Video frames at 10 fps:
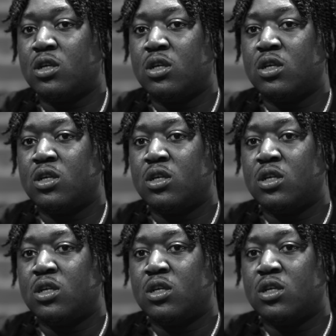
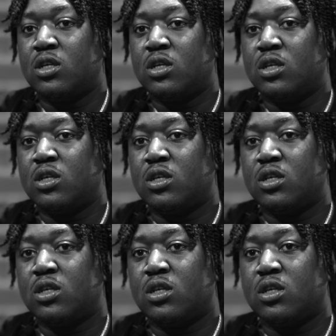
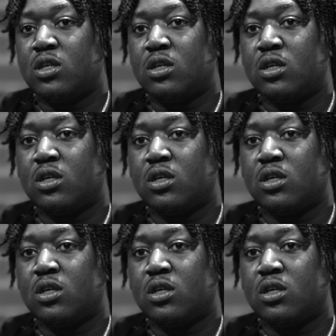[no speech]